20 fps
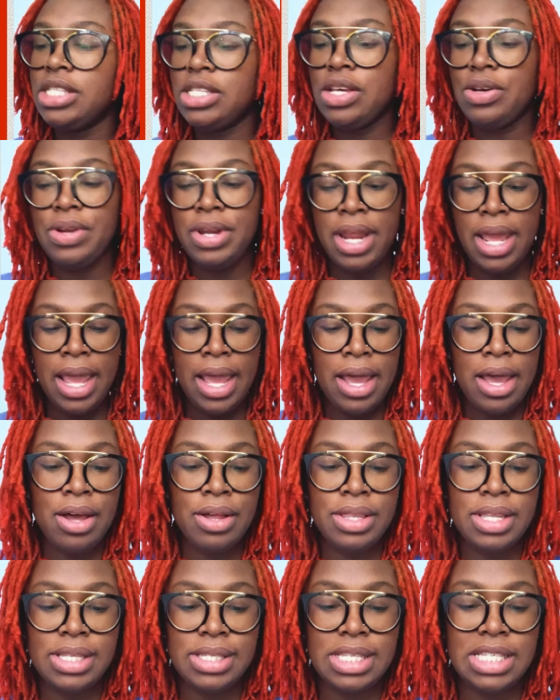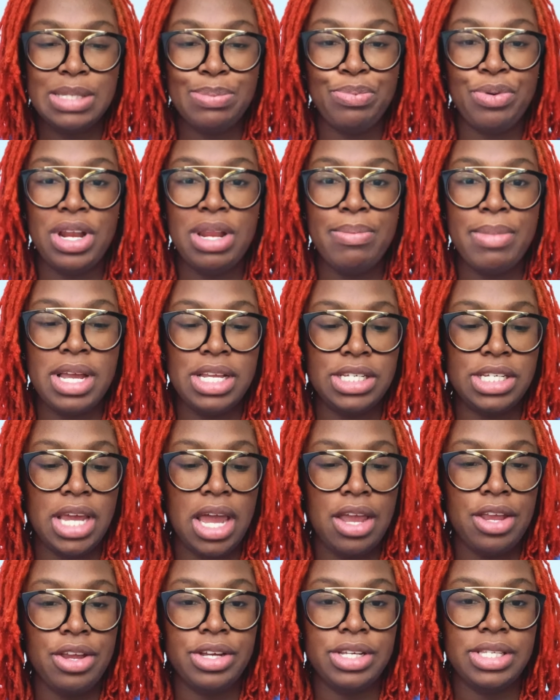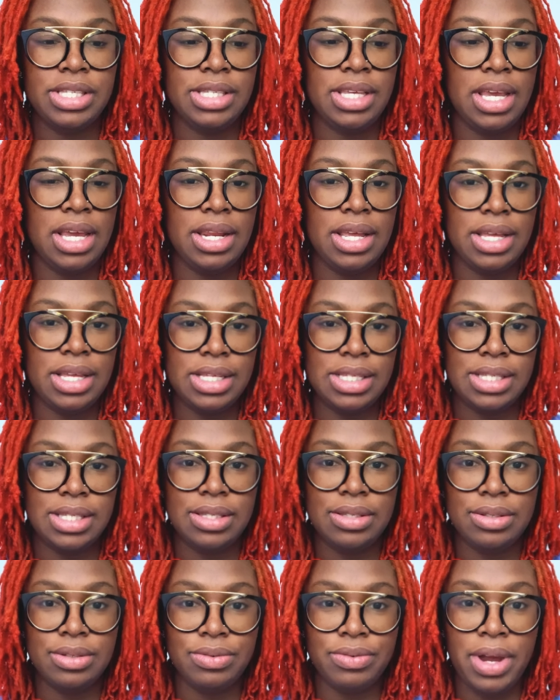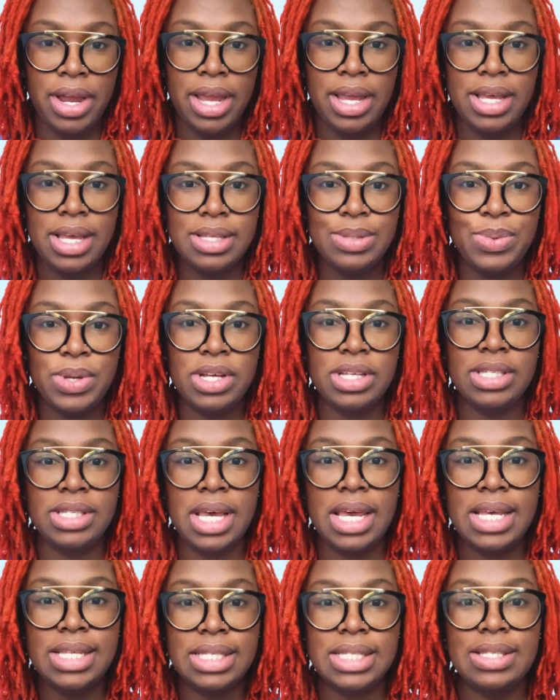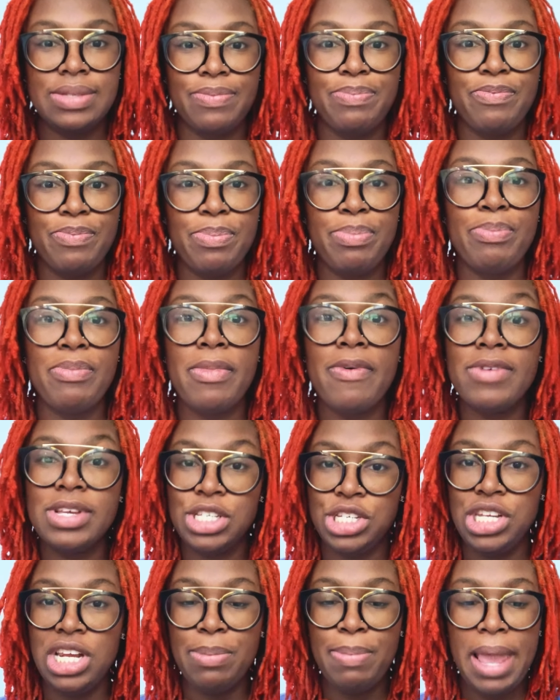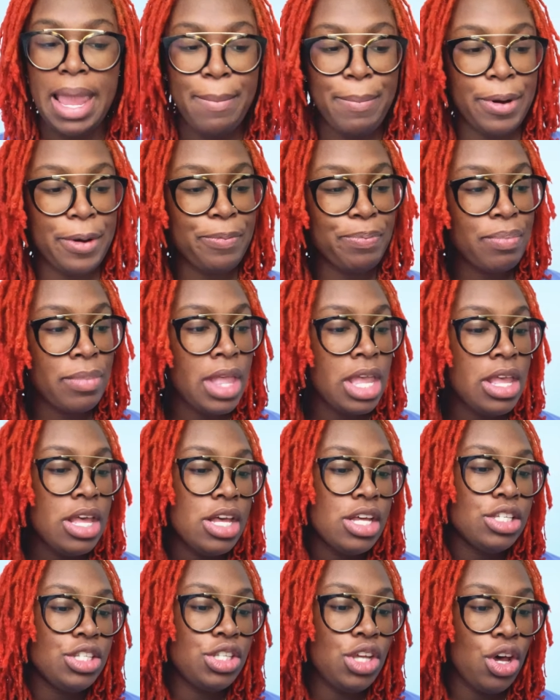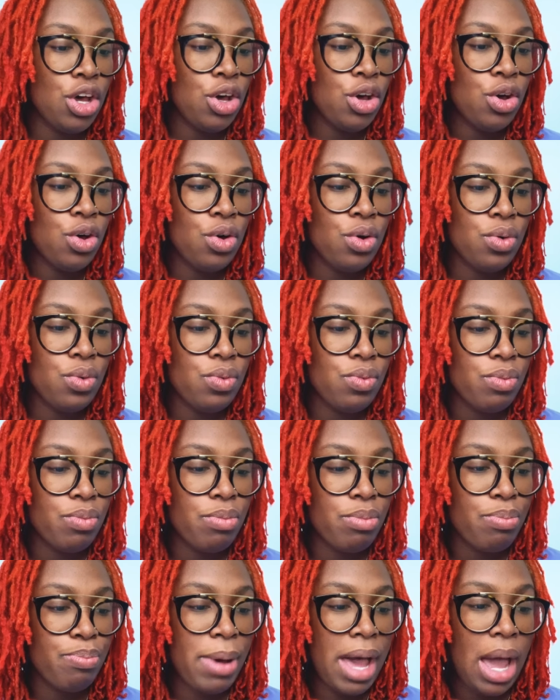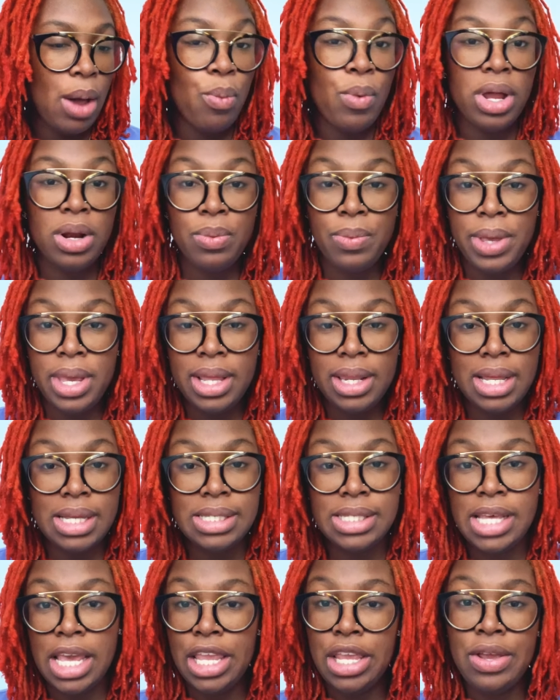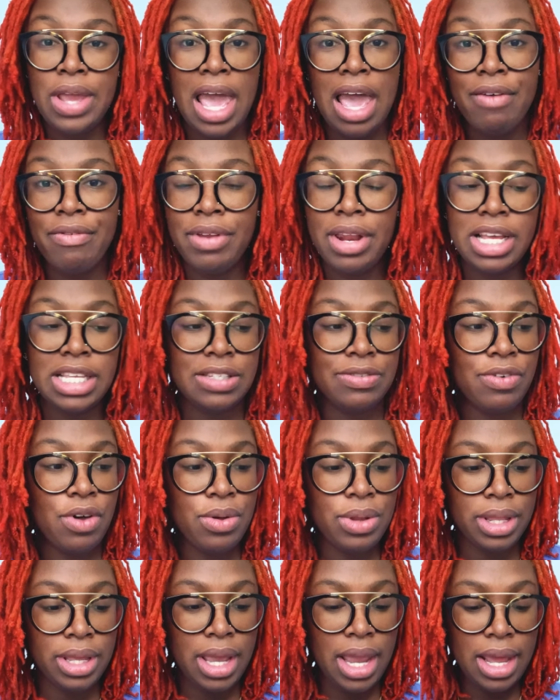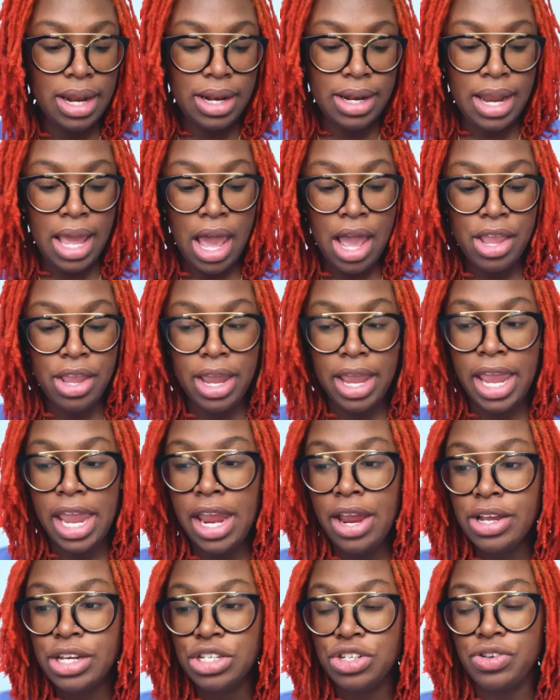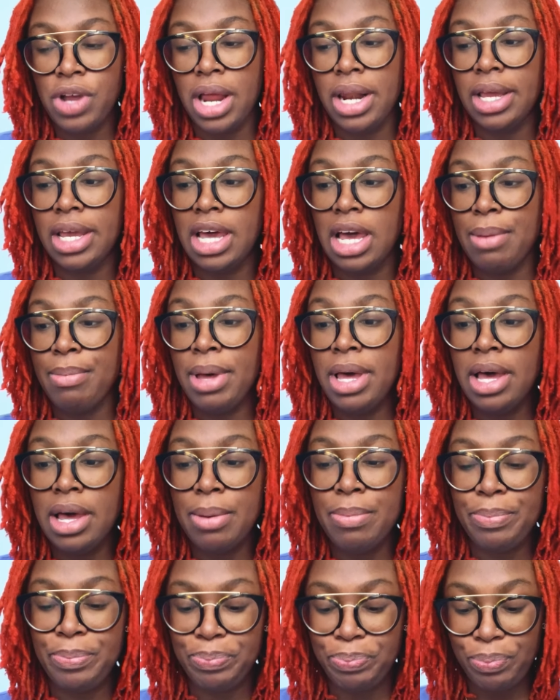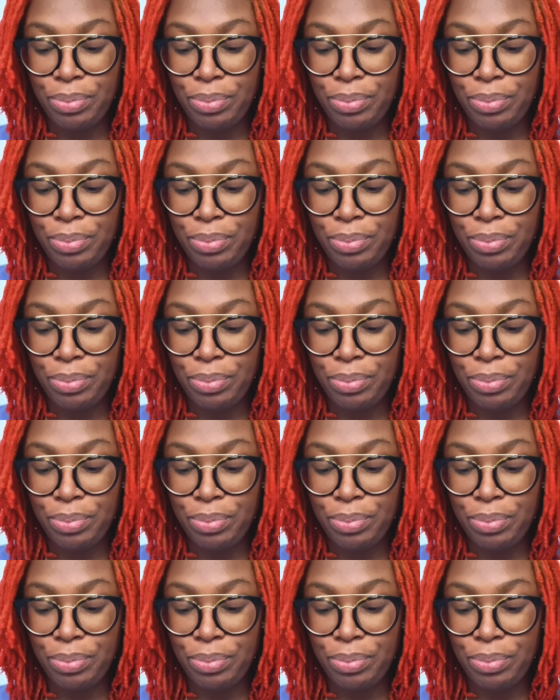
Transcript: So now this is pretty much how your skin is, right? It's gonna say it's a sheet of paper. So by 1 week, let's say you haven't exfoliated. Now your hair is trying to come up.